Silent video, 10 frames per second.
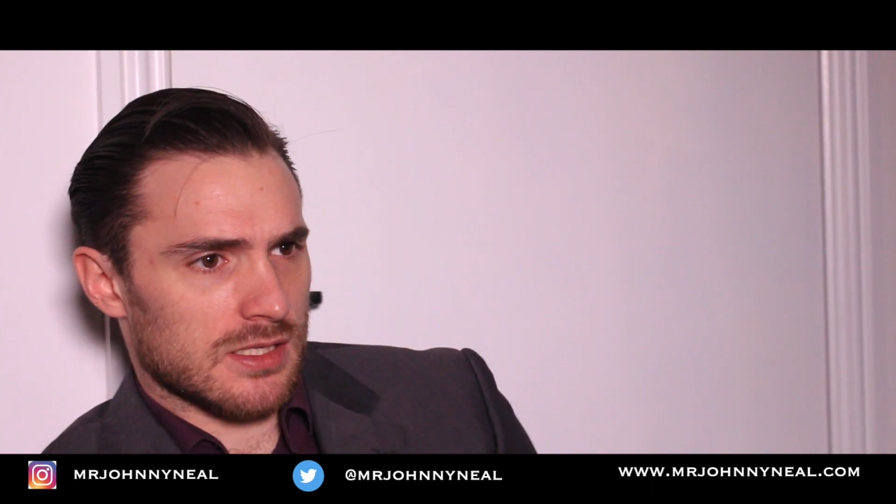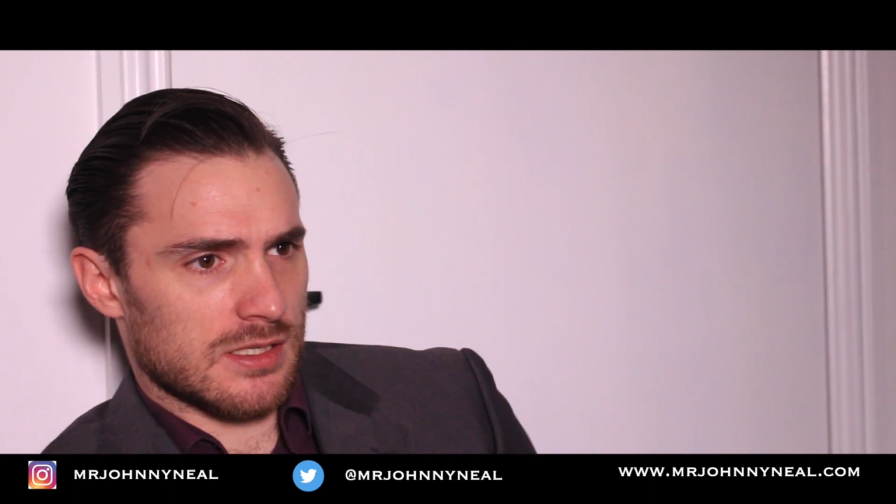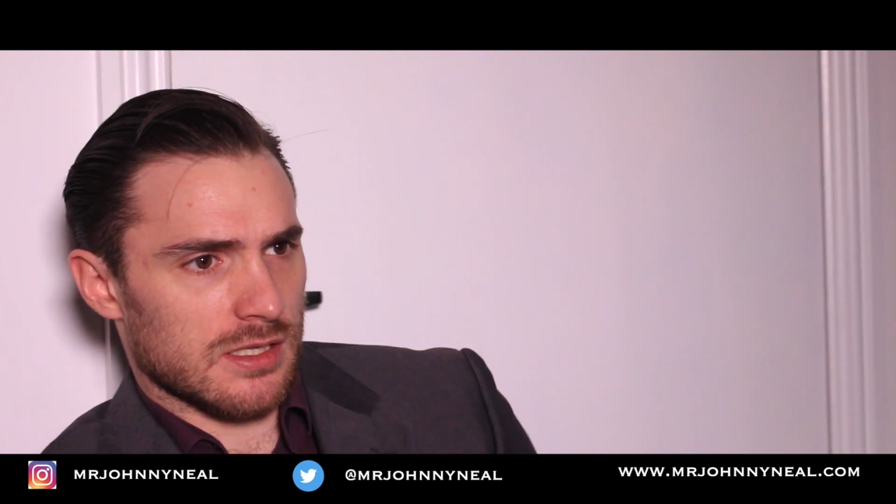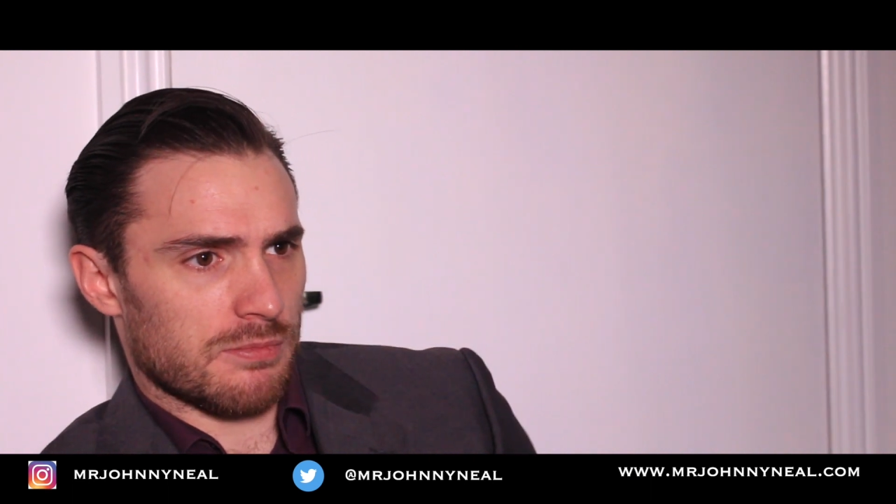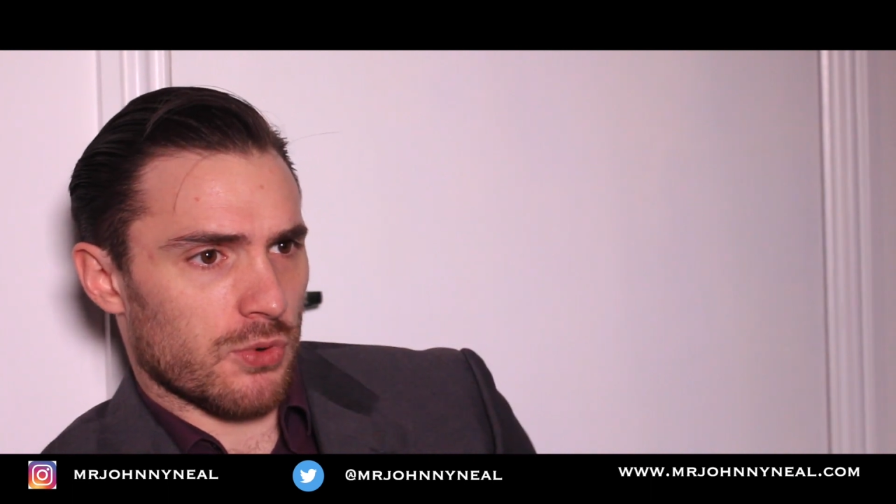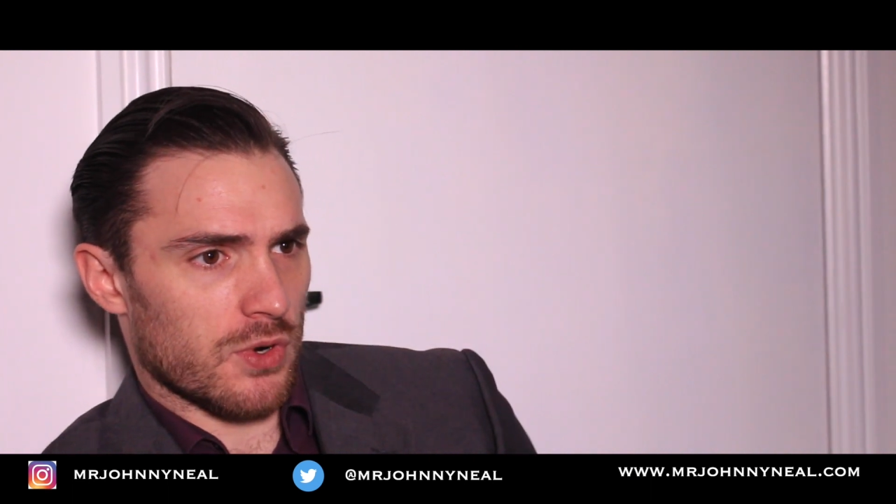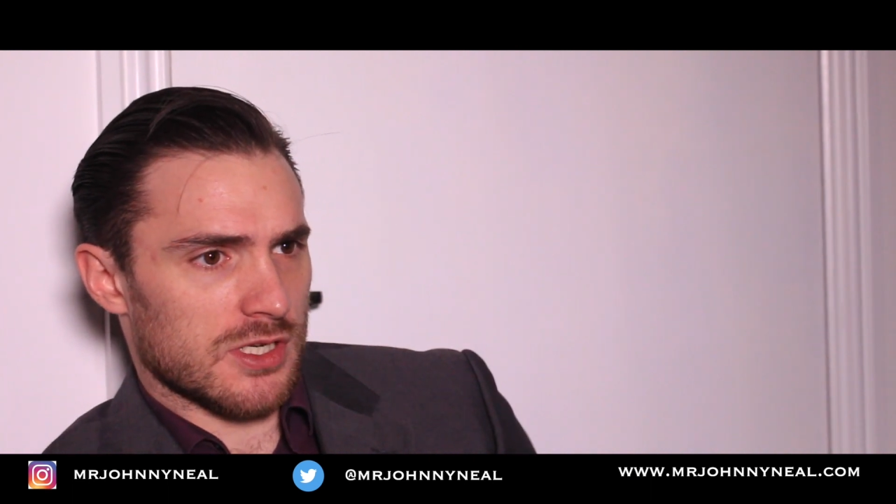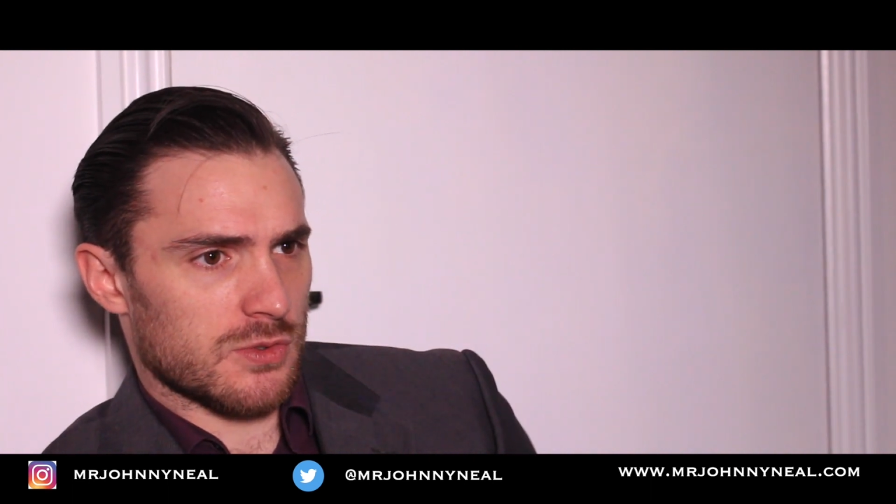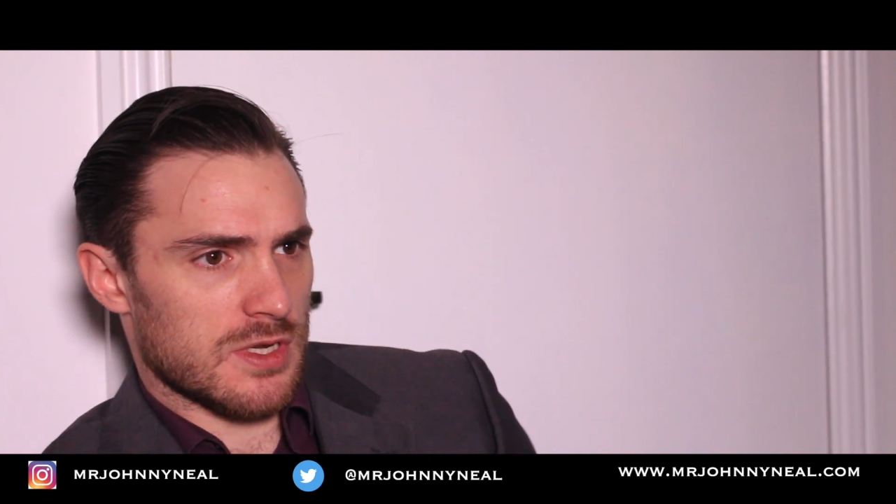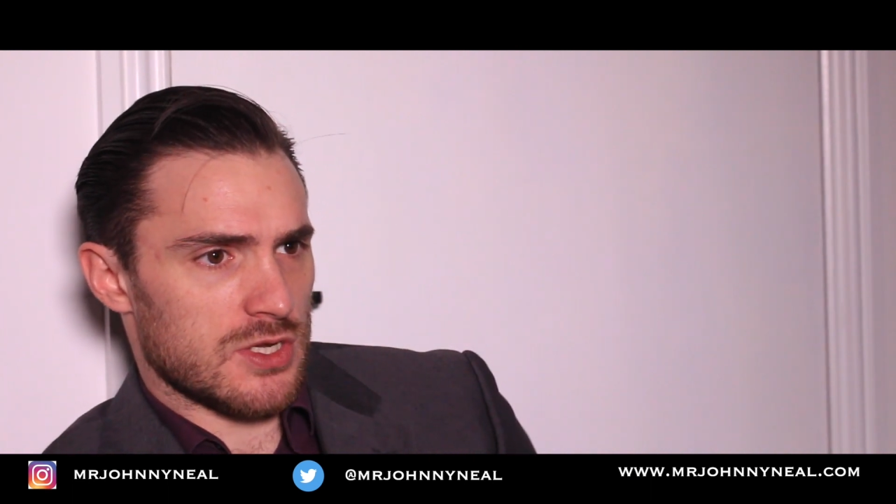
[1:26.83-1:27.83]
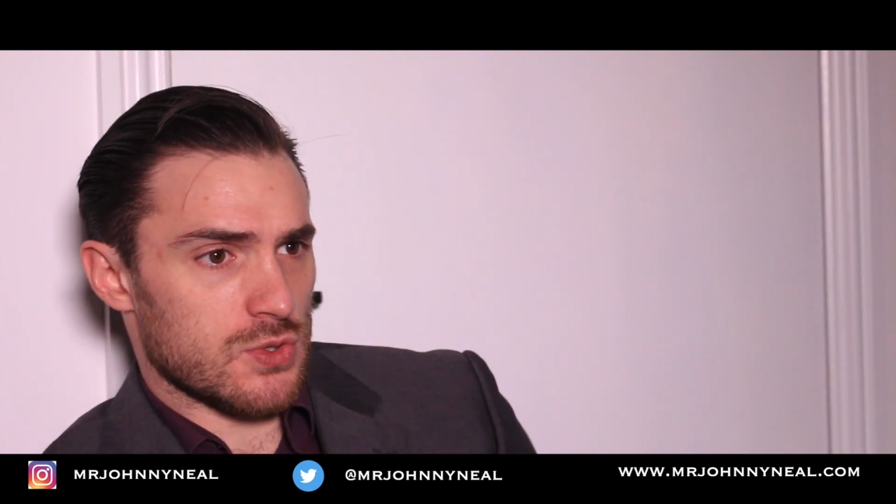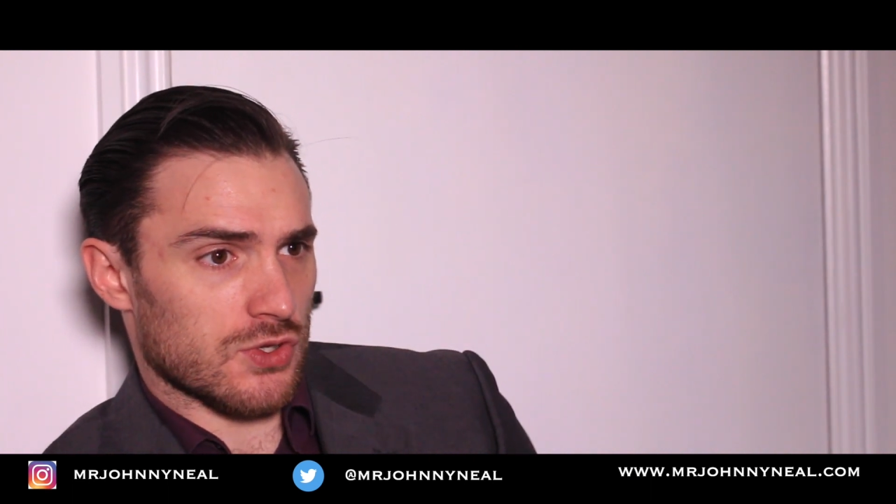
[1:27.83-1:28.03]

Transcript: to the point where you